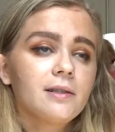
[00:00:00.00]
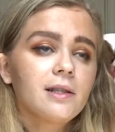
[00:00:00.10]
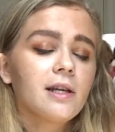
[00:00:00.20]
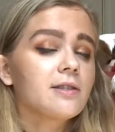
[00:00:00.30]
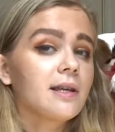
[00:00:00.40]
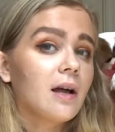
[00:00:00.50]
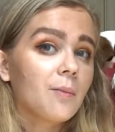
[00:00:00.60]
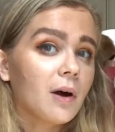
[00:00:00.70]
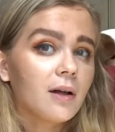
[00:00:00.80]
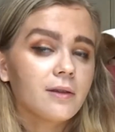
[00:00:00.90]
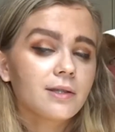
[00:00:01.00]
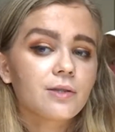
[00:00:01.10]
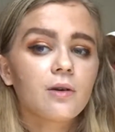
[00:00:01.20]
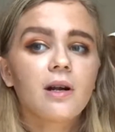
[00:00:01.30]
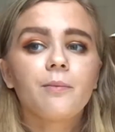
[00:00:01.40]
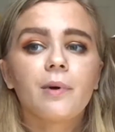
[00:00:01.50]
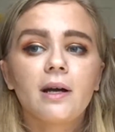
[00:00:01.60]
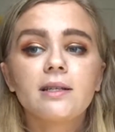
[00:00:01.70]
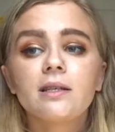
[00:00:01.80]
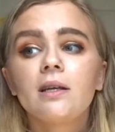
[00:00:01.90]
cleaners that I bought in the store,
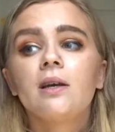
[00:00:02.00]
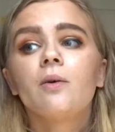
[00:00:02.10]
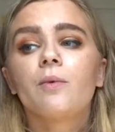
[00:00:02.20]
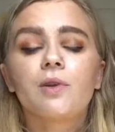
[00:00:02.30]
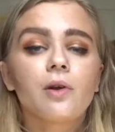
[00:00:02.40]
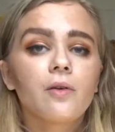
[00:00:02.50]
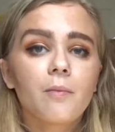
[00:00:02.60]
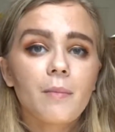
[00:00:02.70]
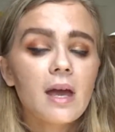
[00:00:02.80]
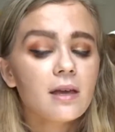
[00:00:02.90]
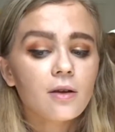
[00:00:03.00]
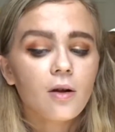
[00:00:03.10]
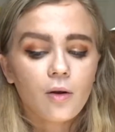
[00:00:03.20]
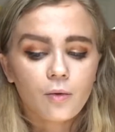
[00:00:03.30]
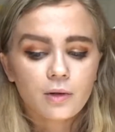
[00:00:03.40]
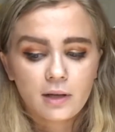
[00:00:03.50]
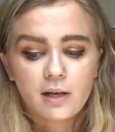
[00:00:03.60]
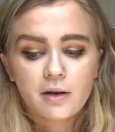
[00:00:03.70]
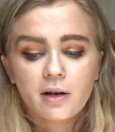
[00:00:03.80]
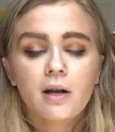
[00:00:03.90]
but when you go to make your own
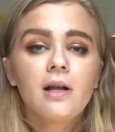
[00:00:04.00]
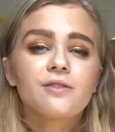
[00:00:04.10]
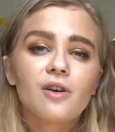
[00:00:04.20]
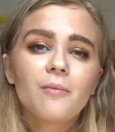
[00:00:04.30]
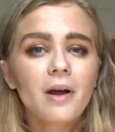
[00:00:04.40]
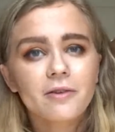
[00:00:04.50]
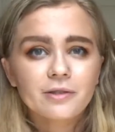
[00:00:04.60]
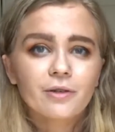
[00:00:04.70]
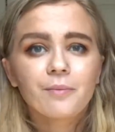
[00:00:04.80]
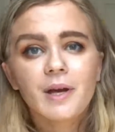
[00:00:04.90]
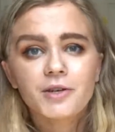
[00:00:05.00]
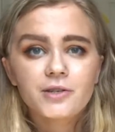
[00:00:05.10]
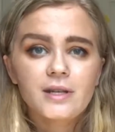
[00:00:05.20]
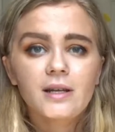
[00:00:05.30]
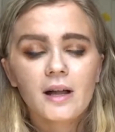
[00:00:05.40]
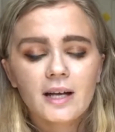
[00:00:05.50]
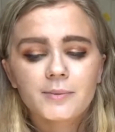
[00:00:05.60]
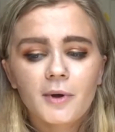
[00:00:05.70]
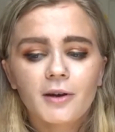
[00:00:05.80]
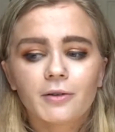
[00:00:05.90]
cleaner, don't buy those little Pinteresty glass
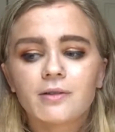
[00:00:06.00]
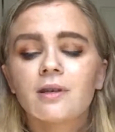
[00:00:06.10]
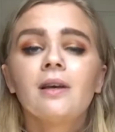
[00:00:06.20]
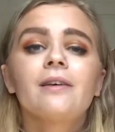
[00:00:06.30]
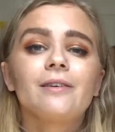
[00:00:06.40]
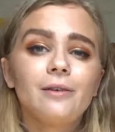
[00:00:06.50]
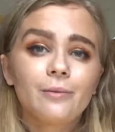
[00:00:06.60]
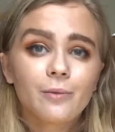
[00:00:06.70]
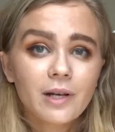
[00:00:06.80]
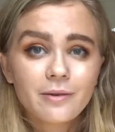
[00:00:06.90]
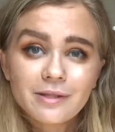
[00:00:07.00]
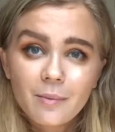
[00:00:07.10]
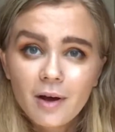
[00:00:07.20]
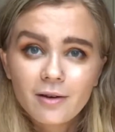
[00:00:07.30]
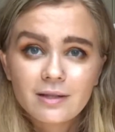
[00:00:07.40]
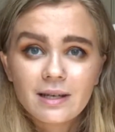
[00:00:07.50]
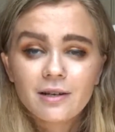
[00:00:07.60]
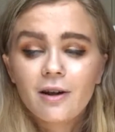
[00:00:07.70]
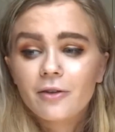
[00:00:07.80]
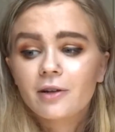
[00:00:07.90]
bottles. You reuse the bottles that your
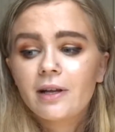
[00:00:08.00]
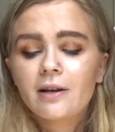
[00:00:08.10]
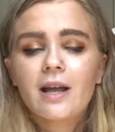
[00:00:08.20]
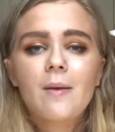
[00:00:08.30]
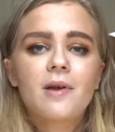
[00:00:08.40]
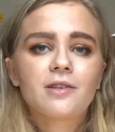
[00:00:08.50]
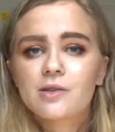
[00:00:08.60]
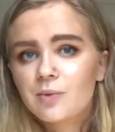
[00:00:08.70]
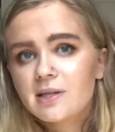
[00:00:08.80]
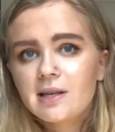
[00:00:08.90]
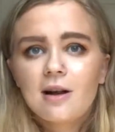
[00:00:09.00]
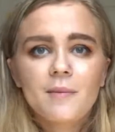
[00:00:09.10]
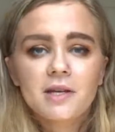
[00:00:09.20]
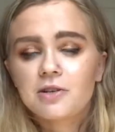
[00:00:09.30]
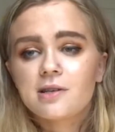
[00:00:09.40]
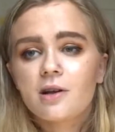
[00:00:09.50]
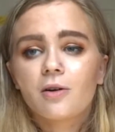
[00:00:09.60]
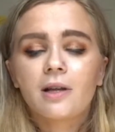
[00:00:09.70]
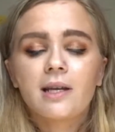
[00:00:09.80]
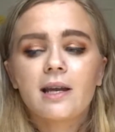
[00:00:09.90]
other cleaner came in. Just rinse it out, make sure it's all
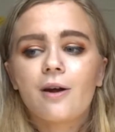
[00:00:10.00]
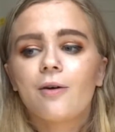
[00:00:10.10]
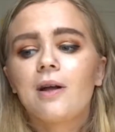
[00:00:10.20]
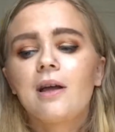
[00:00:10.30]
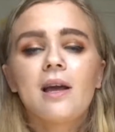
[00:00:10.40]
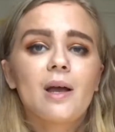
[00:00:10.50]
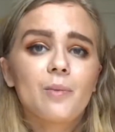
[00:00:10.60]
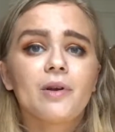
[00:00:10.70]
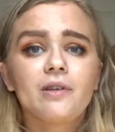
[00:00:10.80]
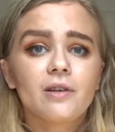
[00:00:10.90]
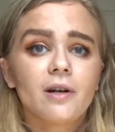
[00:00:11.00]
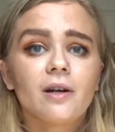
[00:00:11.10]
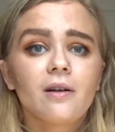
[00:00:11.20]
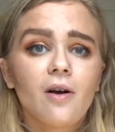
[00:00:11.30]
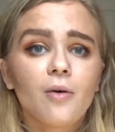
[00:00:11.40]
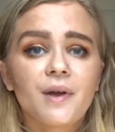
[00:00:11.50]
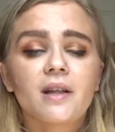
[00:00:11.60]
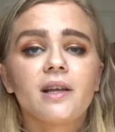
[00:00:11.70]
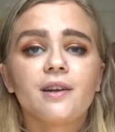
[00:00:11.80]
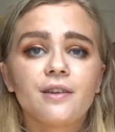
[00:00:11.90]
cleaned out, and put your homemade
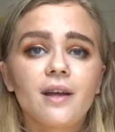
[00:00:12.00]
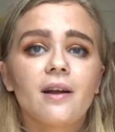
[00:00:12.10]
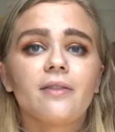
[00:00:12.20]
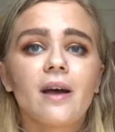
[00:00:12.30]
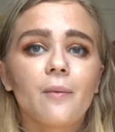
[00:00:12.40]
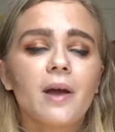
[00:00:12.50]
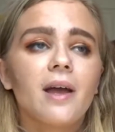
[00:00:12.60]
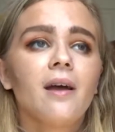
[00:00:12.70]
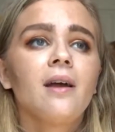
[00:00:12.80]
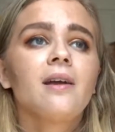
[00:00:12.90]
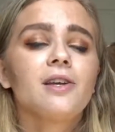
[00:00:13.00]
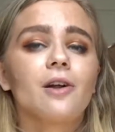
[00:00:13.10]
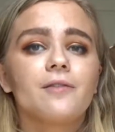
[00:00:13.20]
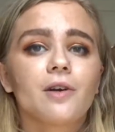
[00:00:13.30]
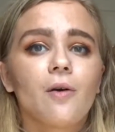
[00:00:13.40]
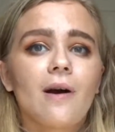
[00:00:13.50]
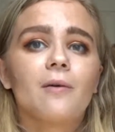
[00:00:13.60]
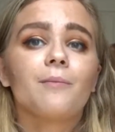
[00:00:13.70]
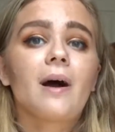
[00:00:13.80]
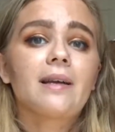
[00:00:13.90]
cleaner in there, and that way you don't have to go out
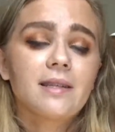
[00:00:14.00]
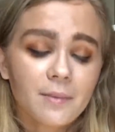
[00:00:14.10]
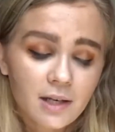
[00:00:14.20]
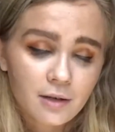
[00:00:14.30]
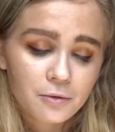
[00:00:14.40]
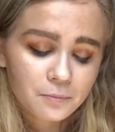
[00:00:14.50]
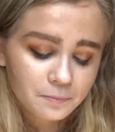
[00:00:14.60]
and buy something new.